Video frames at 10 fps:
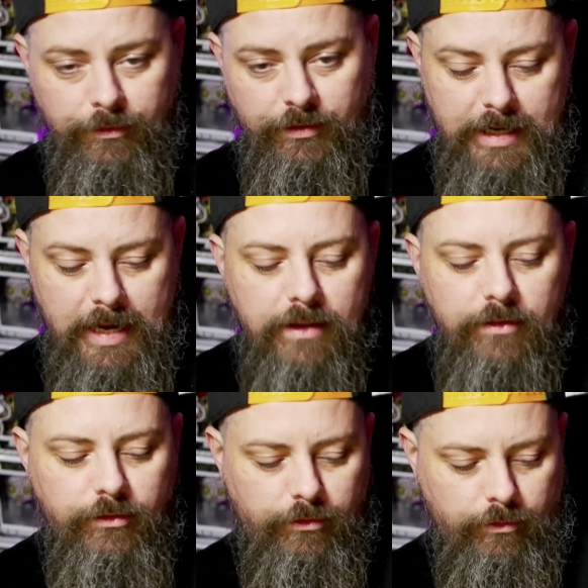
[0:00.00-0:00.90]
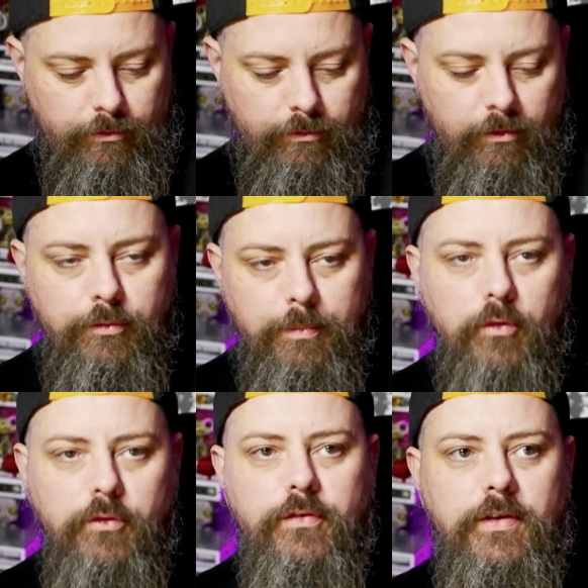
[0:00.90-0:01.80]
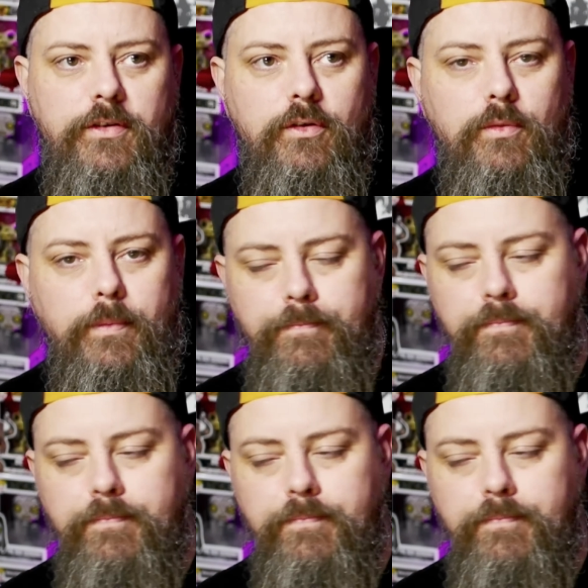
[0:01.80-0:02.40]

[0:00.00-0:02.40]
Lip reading: I've seen his response video.